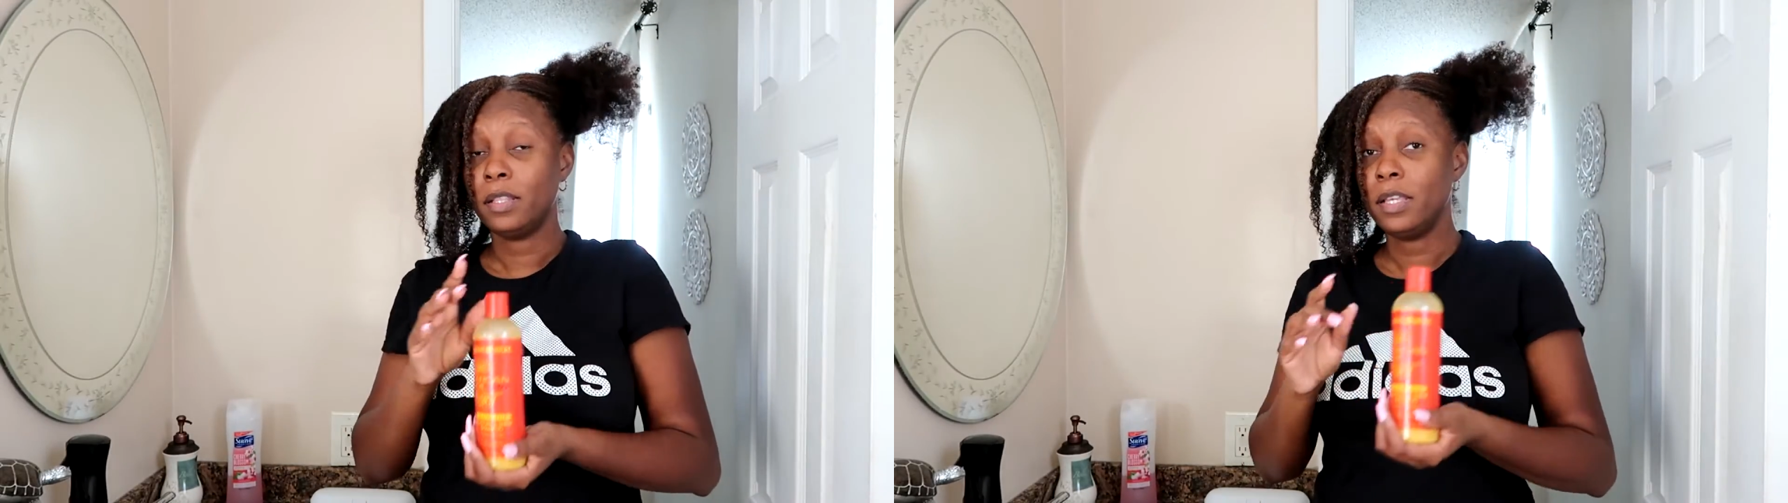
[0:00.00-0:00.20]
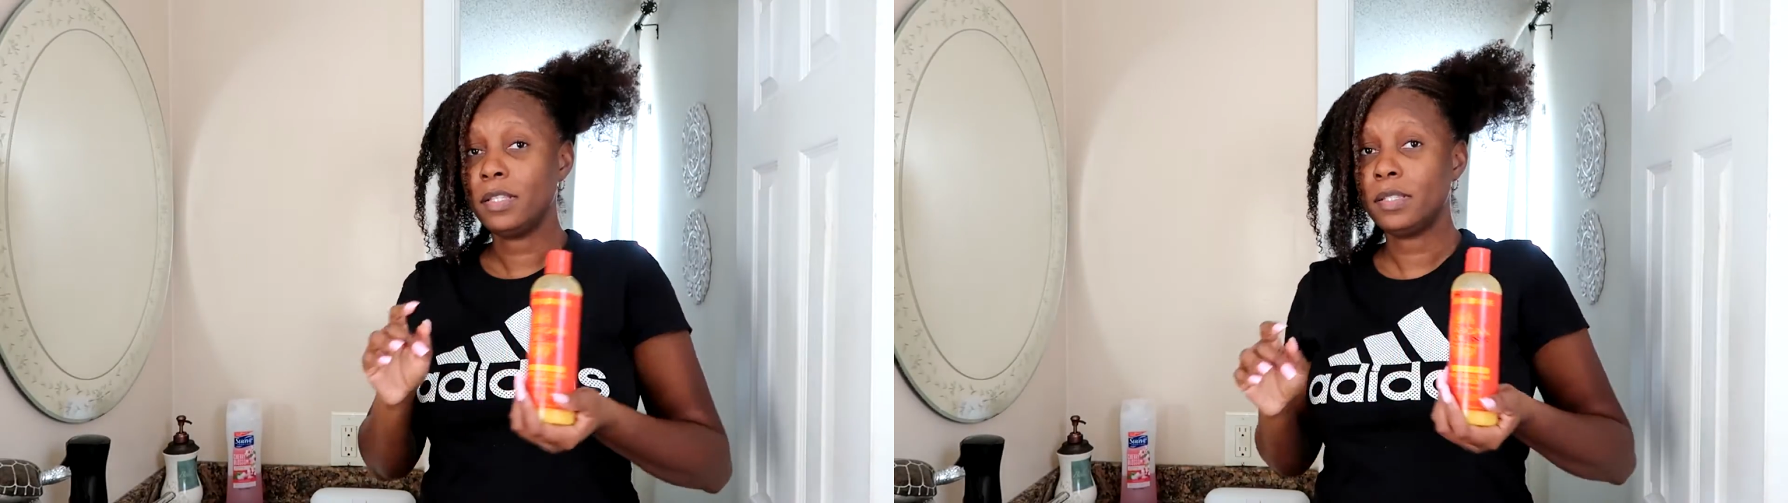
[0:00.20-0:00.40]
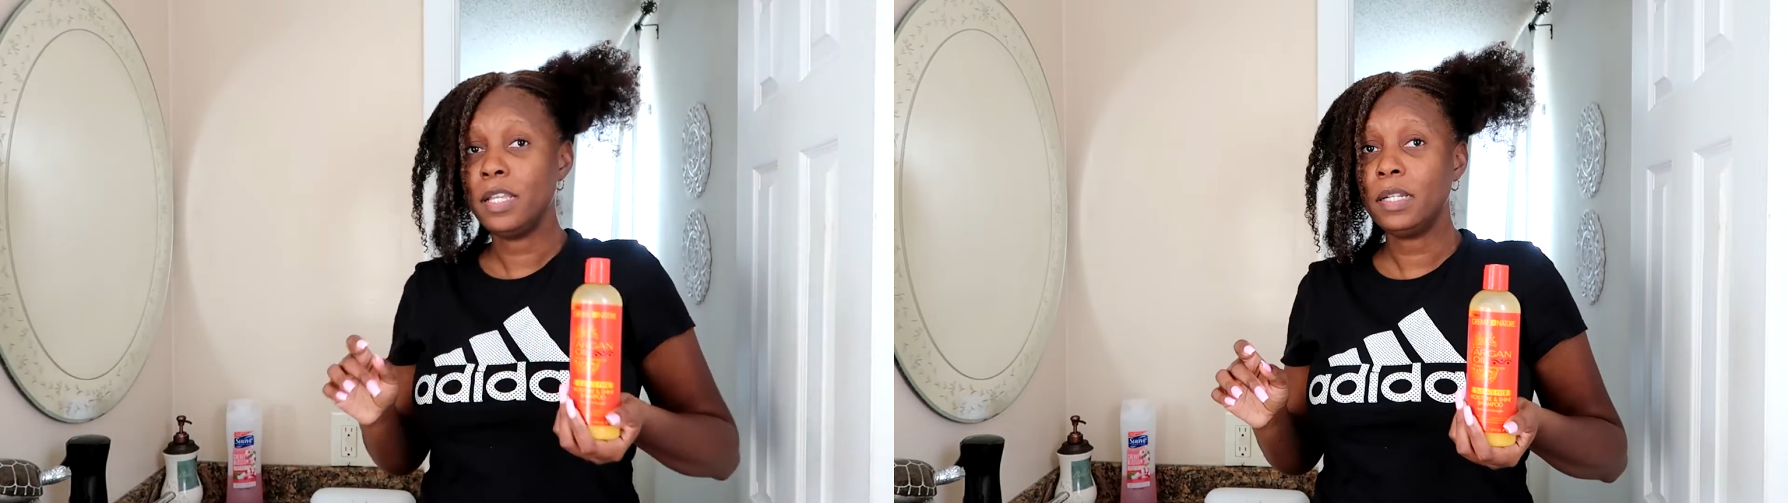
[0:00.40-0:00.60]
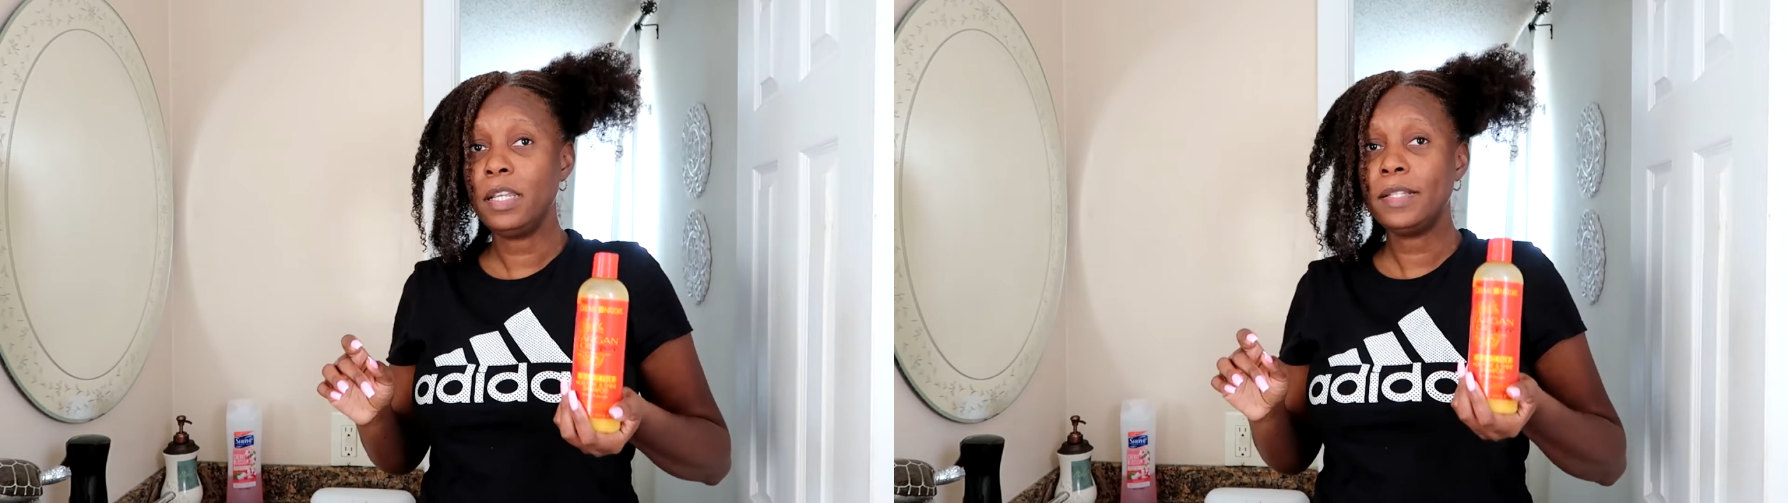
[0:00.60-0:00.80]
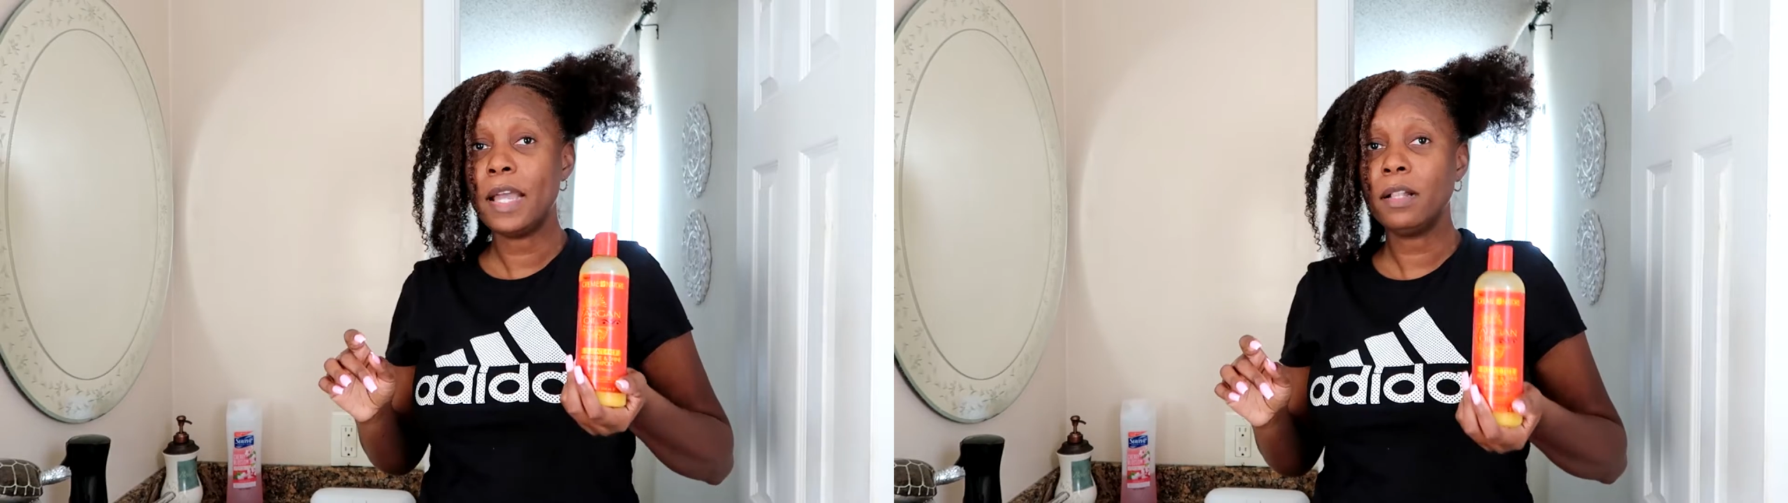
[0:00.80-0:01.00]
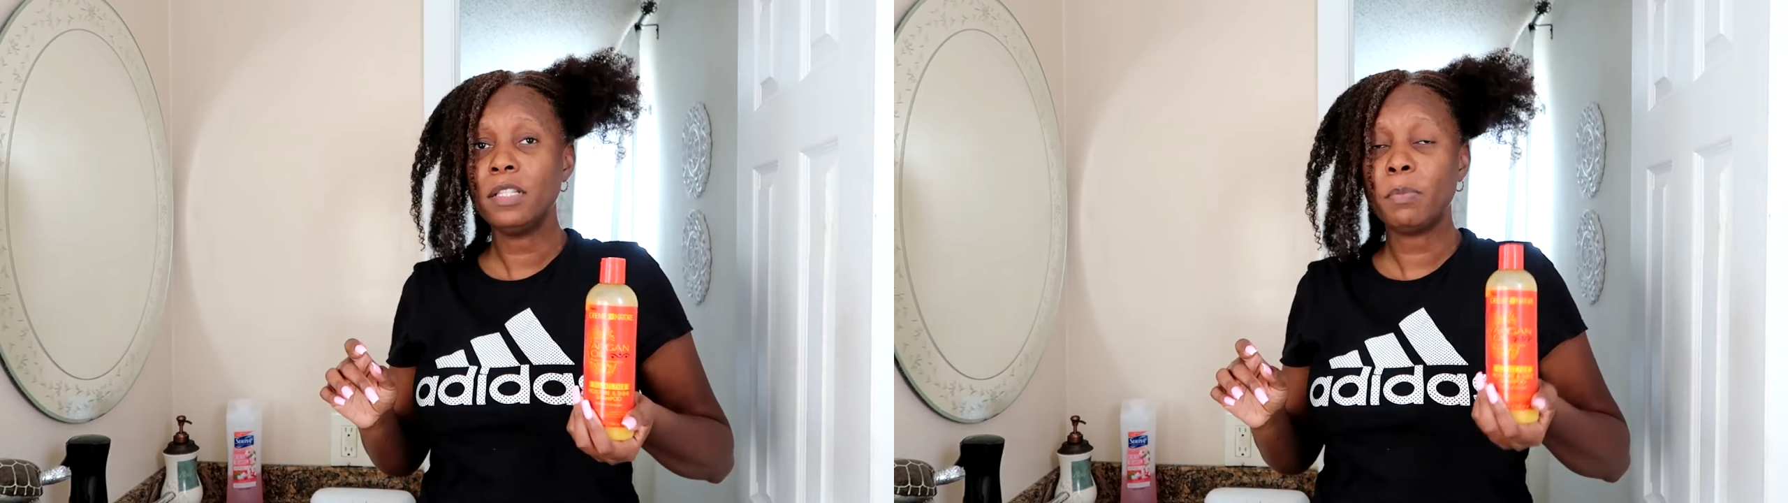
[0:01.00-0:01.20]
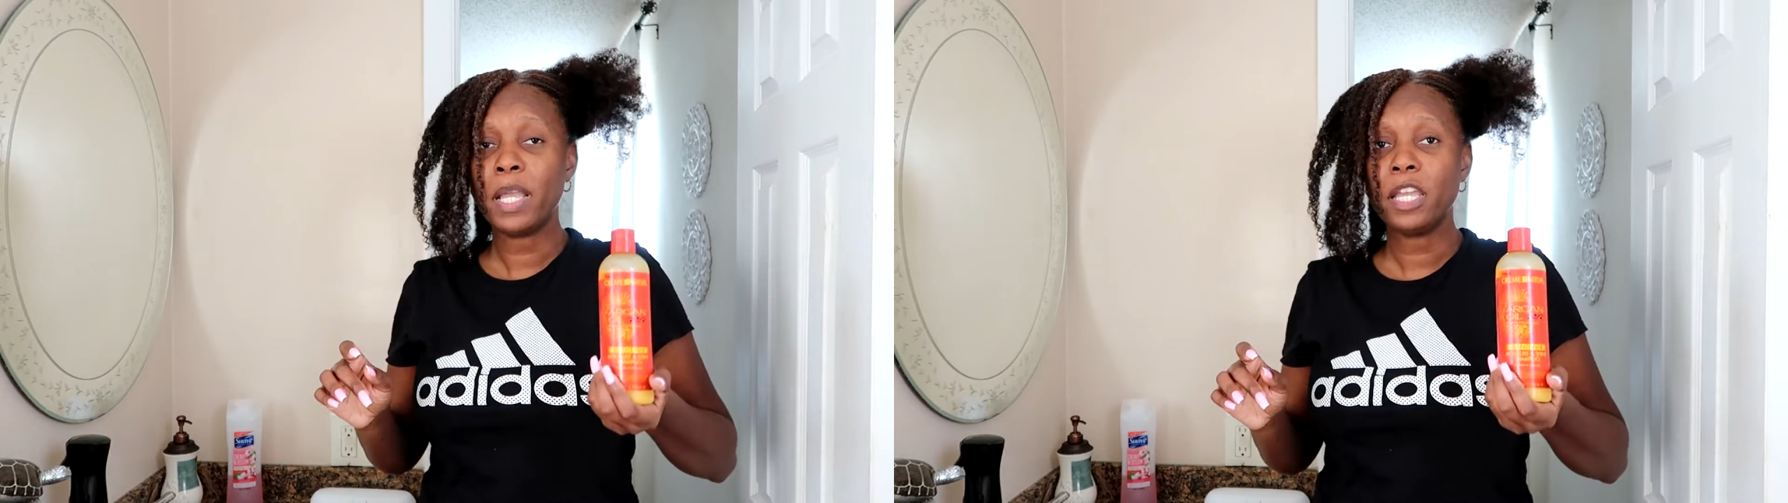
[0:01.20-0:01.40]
This thing detangles my